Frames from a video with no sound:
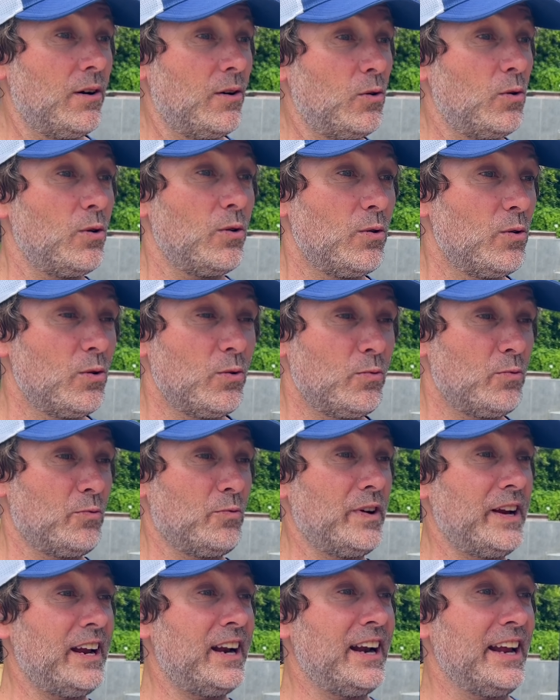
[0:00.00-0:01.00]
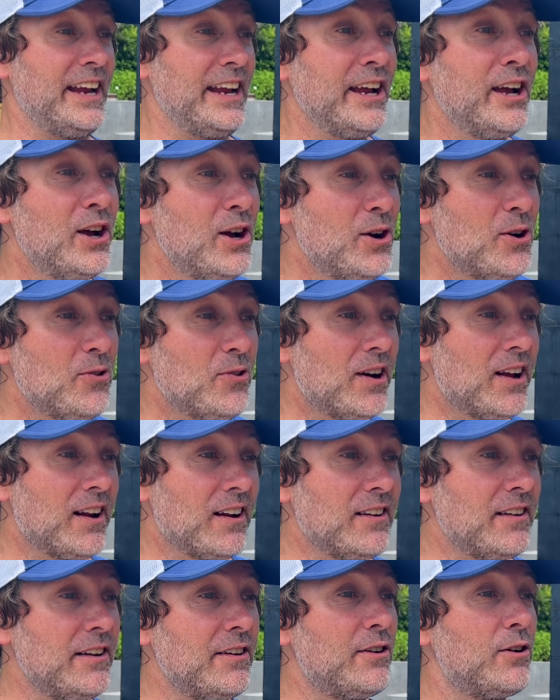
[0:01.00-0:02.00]
man. Oh, really?
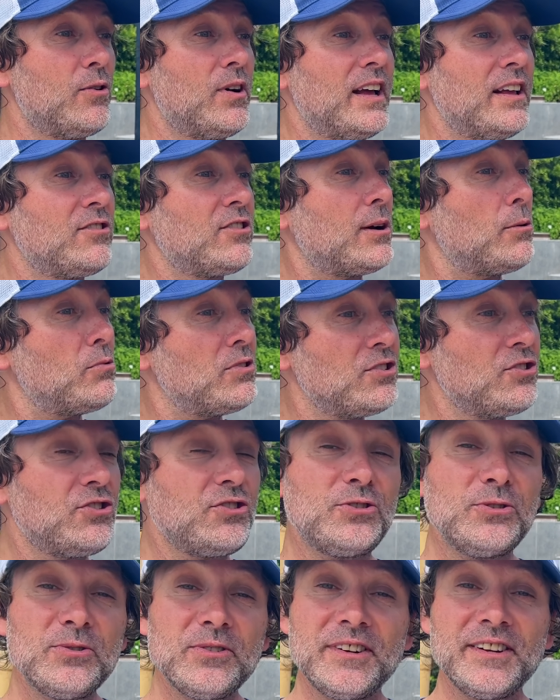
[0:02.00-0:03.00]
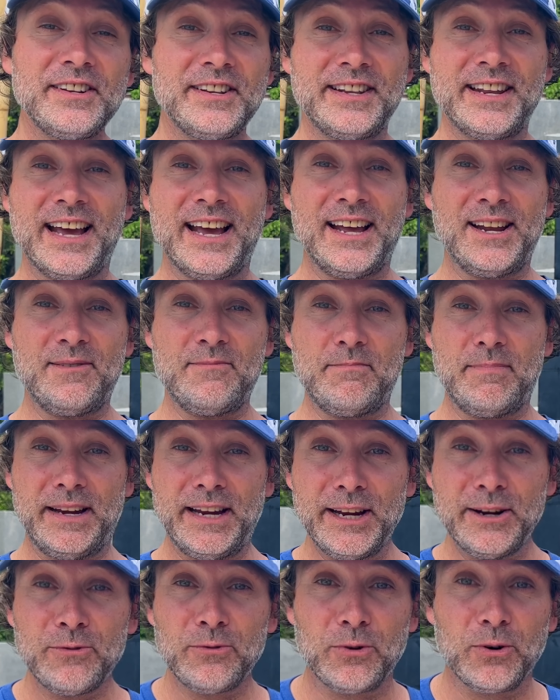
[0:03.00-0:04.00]
Well, you know, as I was shooting that
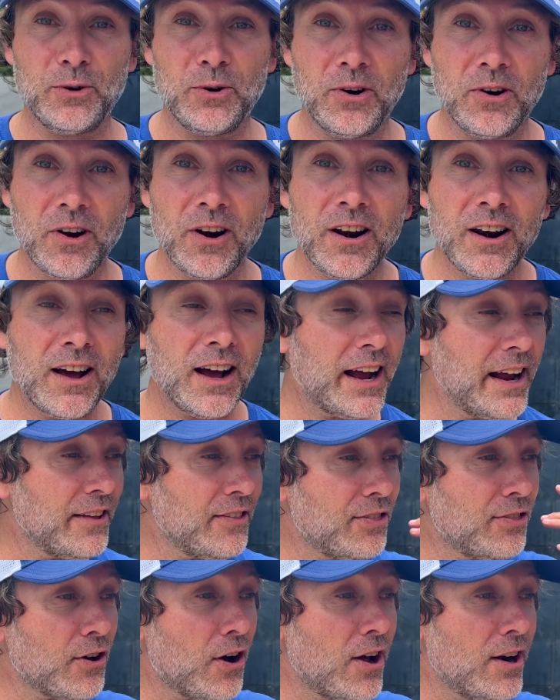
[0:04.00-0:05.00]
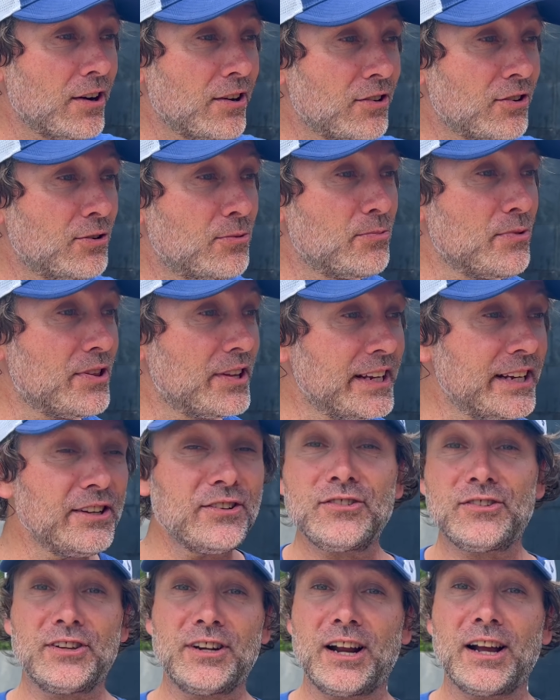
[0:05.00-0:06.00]
B-roll, I thought of some
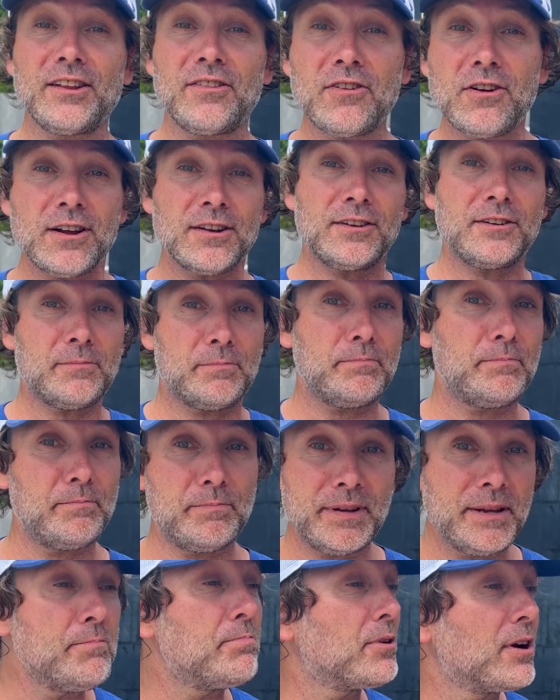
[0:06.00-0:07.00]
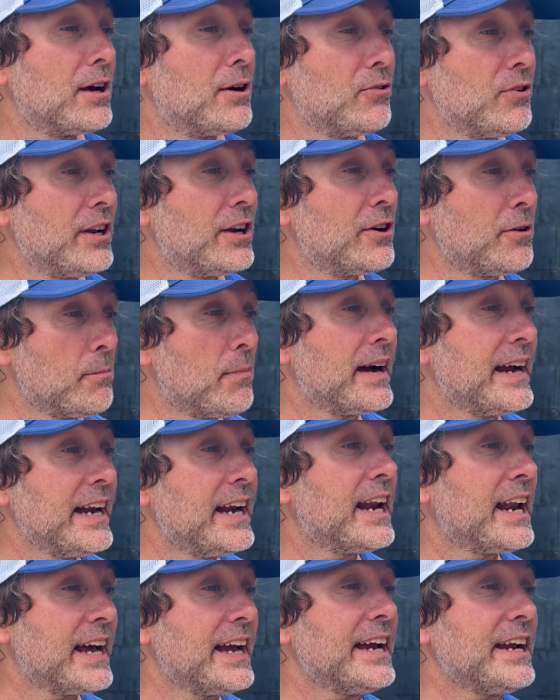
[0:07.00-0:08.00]
things that I thought the people out there
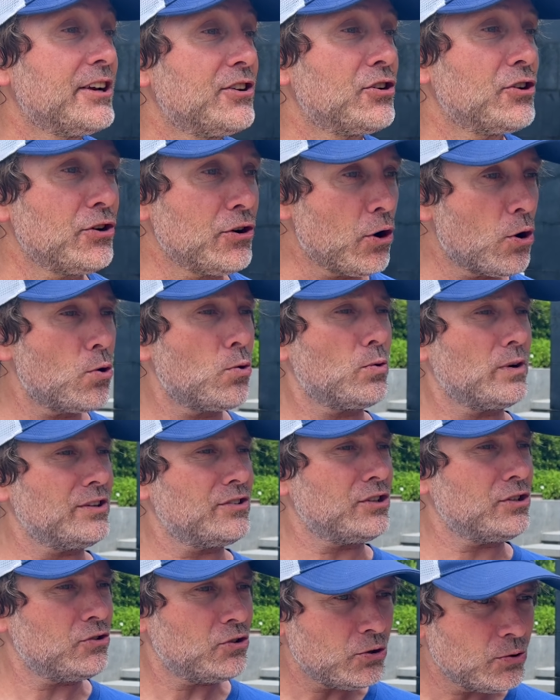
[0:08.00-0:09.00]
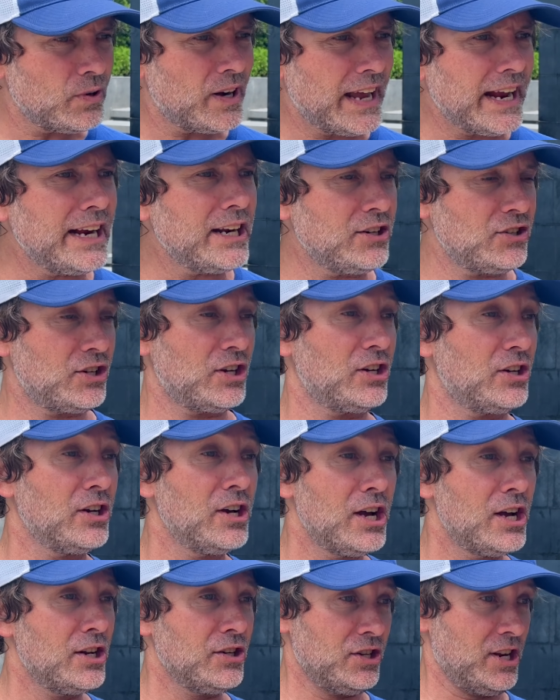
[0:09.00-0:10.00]
might like to know. Is it too late to,
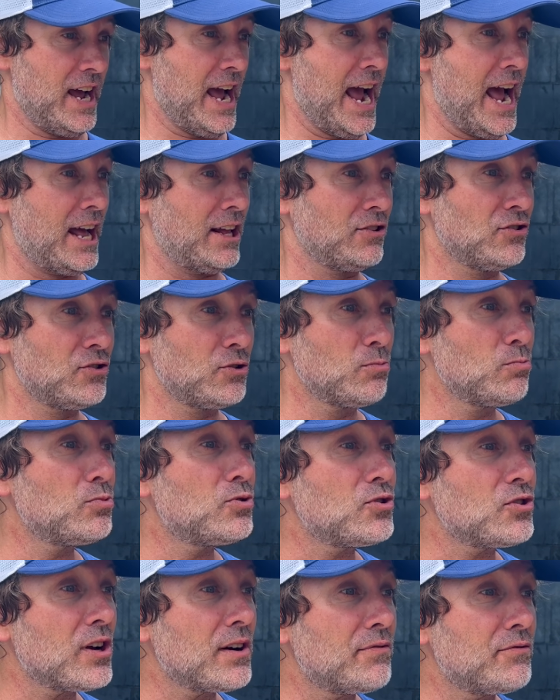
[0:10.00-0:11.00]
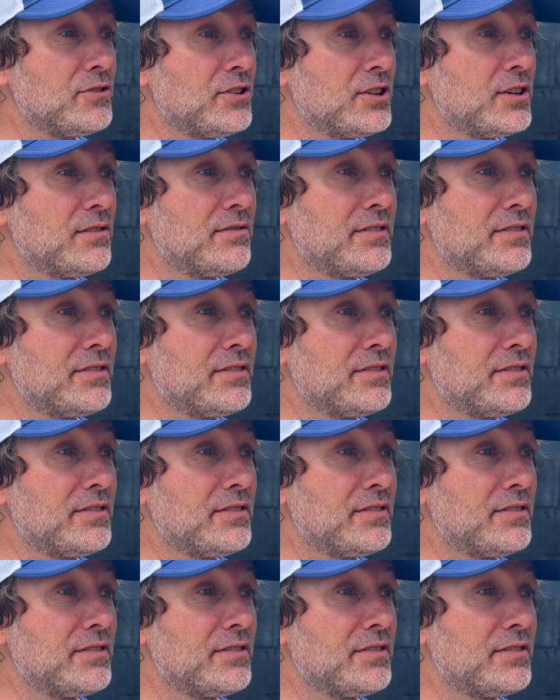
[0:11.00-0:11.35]
to add some stuff to the